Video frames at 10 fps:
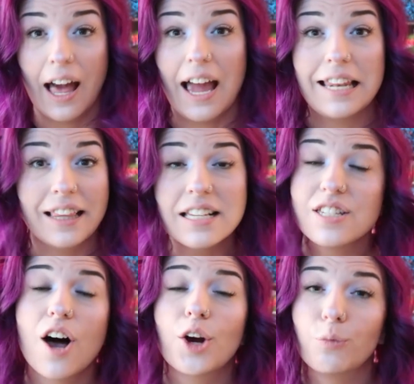And this
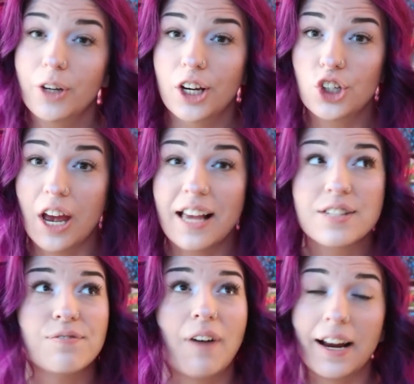song, Ricochet,
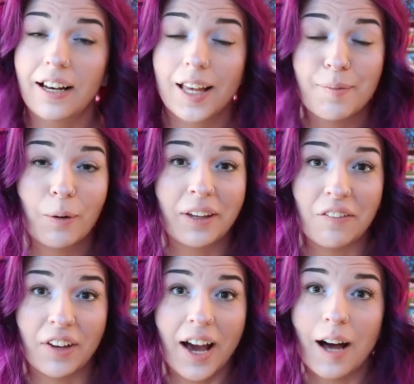is finally about
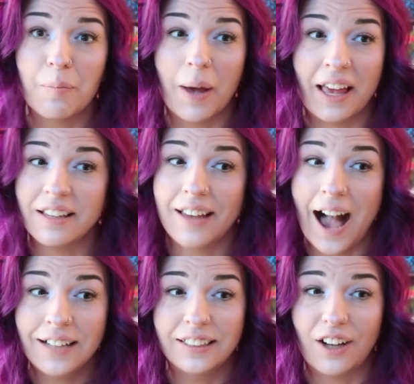giving up and
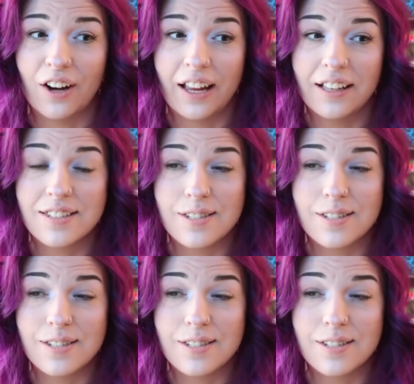acting on it.